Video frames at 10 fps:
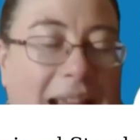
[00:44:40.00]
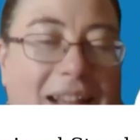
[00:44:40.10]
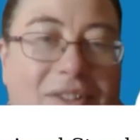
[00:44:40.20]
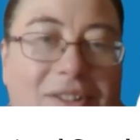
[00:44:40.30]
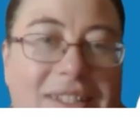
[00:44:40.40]
We
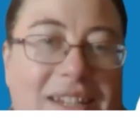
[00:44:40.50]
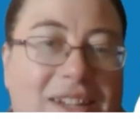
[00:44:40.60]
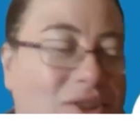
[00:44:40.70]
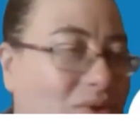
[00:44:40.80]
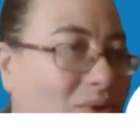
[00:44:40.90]
cannot
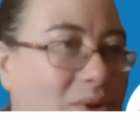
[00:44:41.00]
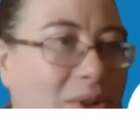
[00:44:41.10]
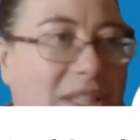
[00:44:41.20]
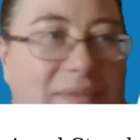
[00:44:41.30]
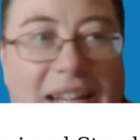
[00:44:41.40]

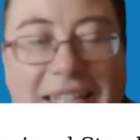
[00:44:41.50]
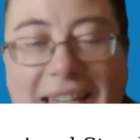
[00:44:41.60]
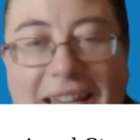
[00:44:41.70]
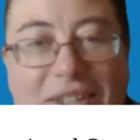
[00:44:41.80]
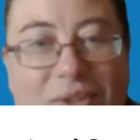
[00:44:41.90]
endorse,
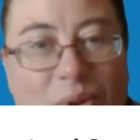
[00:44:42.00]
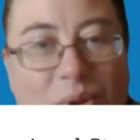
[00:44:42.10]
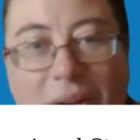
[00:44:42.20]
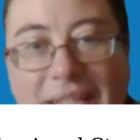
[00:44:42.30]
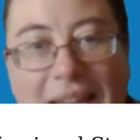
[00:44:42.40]
validate, or
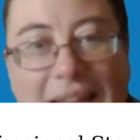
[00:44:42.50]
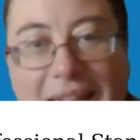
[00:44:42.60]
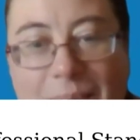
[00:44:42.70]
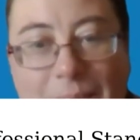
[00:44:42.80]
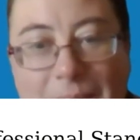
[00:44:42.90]
accredit
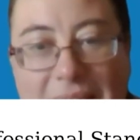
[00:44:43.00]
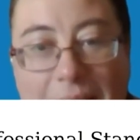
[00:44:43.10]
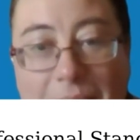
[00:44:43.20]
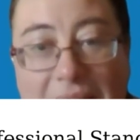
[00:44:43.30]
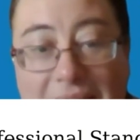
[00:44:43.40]
any
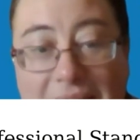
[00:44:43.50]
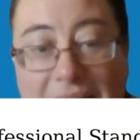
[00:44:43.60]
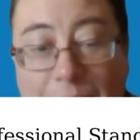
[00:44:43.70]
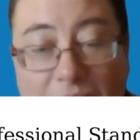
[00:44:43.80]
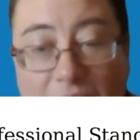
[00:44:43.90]

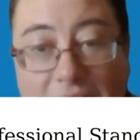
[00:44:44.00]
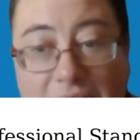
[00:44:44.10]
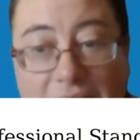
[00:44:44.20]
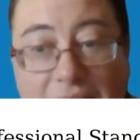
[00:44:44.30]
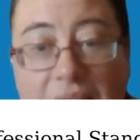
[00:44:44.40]
CPD
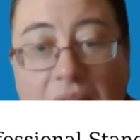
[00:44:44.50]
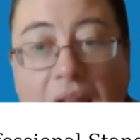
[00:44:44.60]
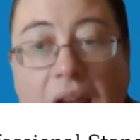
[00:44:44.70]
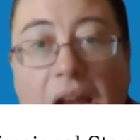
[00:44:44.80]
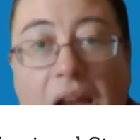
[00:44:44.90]
providers.
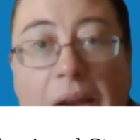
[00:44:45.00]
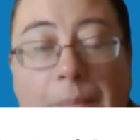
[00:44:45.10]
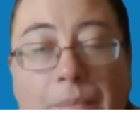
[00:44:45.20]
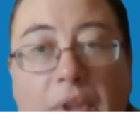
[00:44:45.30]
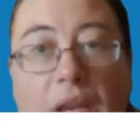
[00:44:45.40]

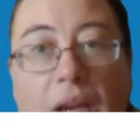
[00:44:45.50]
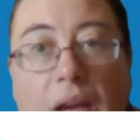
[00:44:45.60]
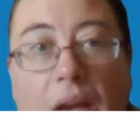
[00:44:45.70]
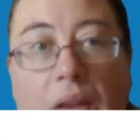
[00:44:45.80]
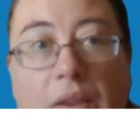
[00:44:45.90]

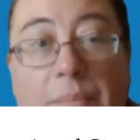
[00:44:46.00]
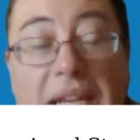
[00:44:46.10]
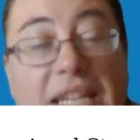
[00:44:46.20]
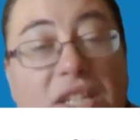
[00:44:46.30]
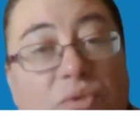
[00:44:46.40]
The
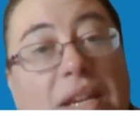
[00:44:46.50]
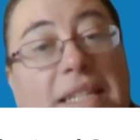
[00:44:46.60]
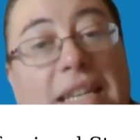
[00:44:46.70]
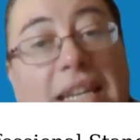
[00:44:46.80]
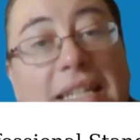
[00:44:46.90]
biggest
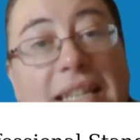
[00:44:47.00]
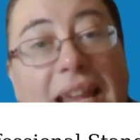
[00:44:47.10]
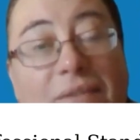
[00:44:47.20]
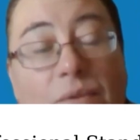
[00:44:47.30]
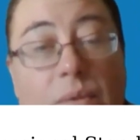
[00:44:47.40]
reason
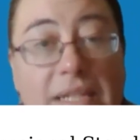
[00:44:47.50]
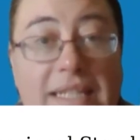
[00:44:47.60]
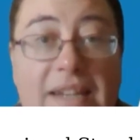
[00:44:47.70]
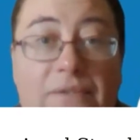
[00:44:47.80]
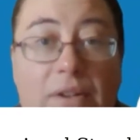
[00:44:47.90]
is everyone
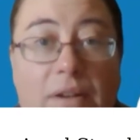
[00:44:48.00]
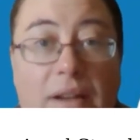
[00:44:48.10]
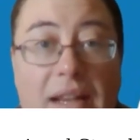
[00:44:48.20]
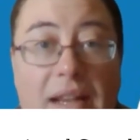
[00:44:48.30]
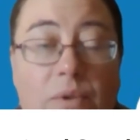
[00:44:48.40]
is
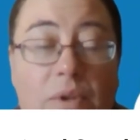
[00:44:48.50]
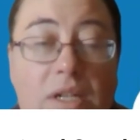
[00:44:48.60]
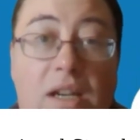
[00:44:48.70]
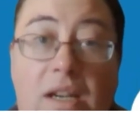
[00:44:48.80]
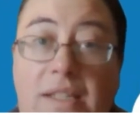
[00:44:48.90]
different.
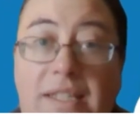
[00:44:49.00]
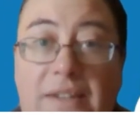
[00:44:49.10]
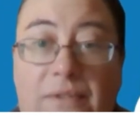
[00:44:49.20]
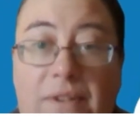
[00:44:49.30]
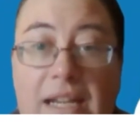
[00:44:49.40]
Everyone
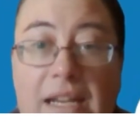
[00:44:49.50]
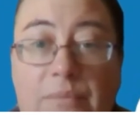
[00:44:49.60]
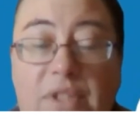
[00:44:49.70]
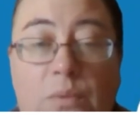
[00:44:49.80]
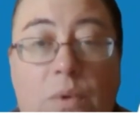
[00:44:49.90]
learns
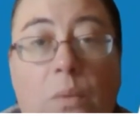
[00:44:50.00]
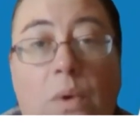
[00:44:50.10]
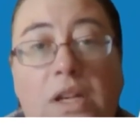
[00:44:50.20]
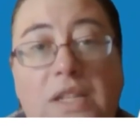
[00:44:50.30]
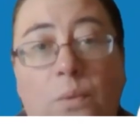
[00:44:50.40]
differently. So what
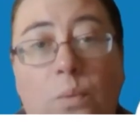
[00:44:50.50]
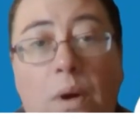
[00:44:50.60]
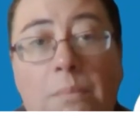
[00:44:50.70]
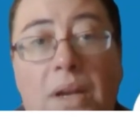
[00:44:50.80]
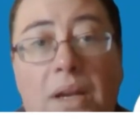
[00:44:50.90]
works for
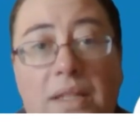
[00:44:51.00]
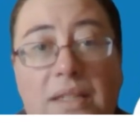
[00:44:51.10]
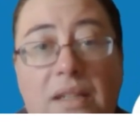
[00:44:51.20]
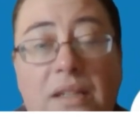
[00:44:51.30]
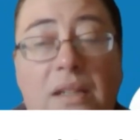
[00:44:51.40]
one
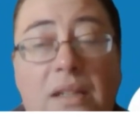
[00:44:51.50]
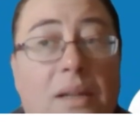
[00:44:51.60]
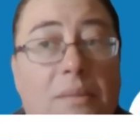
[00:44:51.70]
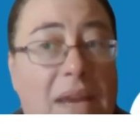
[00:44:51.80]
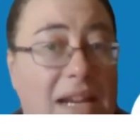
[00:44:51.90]
person
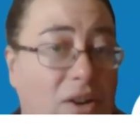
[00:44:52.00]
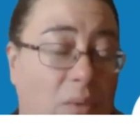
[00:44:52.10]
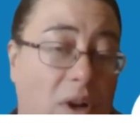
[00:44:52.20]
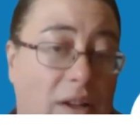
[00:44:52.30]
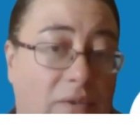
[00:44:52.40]
may
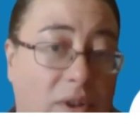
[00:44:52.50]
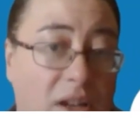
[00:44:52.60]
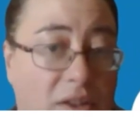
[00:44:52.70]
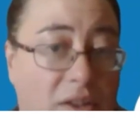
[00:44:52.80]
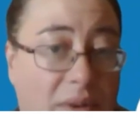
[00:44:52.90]
not work for
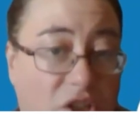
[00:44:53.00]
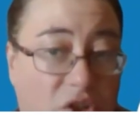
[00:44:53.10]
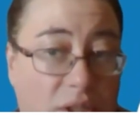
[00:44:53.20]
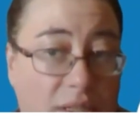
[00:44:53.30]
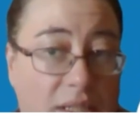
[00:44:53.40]
another
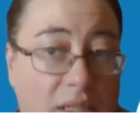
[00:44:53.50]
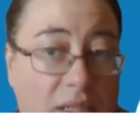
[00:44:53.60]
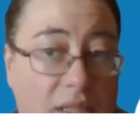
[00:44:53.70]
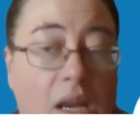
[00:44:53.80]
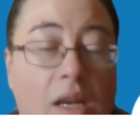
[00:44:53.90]
registrant.
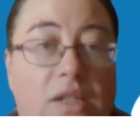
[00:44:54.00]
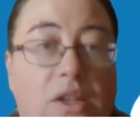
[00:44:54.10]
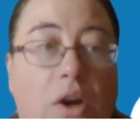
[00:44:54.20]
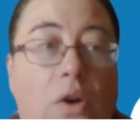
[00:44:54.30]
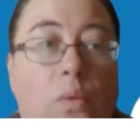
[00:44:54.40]

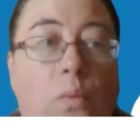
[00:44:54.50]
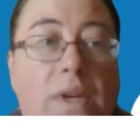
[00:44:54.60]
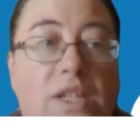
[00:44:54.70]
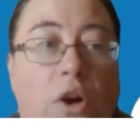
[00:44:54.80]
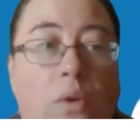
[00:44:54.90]
So
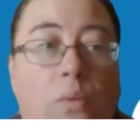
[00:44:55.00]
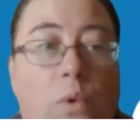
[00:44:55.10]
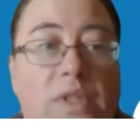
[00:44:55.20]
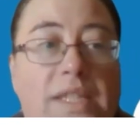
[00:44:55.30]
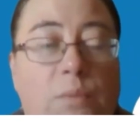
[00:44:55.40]
we
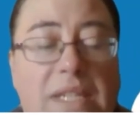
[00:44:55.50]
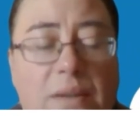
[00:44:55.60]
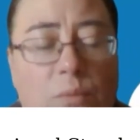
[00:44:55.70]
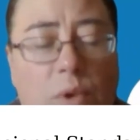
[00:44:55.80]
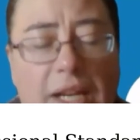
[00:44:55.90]
didn't want
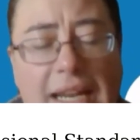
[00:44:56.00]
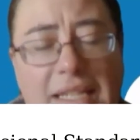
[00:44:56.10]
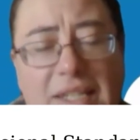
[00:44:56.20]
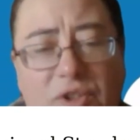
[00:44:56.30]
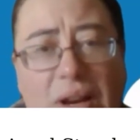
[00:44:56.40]
to
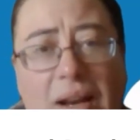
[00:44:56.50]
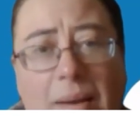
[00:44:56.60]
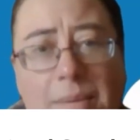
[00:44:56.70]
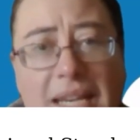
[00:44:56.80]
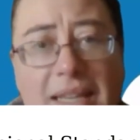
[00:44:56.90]
get
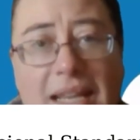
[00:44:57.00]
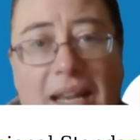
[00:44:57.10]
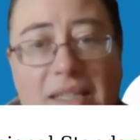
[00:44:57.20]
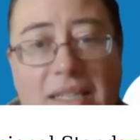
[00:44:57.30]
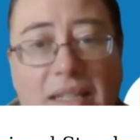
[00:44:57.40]
trapped in
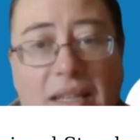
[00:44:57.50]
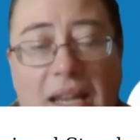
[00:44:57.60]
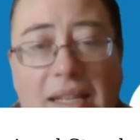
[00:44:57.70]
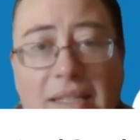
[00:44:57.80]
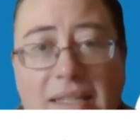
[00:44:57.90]
that
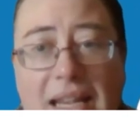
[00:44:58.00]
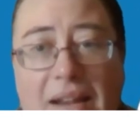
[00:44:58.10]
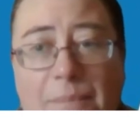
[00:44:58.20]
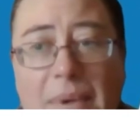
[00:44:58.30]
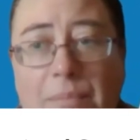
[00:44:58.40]
and
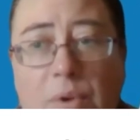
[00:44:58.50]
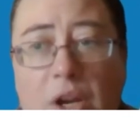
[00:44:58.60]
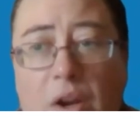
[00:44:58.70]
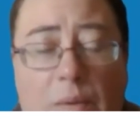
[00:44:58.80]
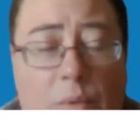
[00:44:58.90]
have
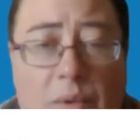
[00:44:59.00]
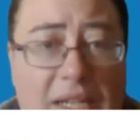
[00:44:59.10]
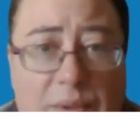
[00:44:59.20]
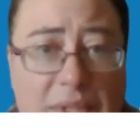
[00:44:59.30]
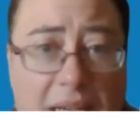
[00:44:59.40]
people going, well,
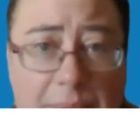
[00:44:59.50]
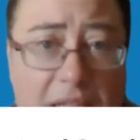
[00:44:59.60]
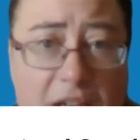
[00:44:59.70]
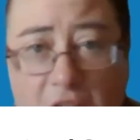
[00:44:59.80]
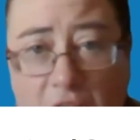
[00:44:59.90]
this was
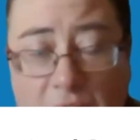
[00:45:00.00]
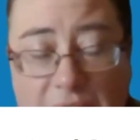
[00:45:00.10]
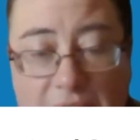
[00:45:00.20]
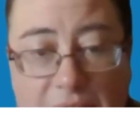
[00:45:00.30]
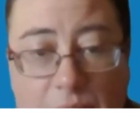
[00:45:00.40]
absolutely
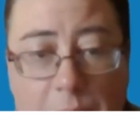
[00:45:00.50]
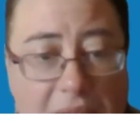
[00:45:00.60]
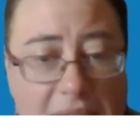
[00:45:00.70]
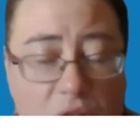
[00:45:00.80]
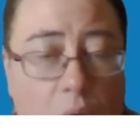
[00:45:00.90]
useless for
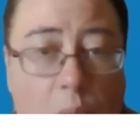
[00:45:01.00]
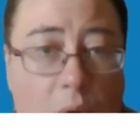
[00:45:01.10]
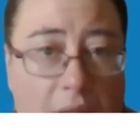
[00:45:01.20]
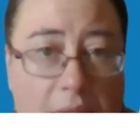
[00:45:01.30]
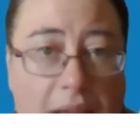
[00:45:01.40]
me. It's
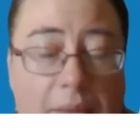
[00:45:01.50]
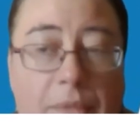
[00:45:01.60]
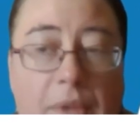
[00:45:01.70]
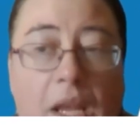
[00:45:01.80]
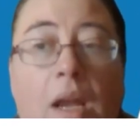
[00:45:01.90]
not worth
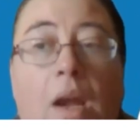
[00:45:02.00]
that.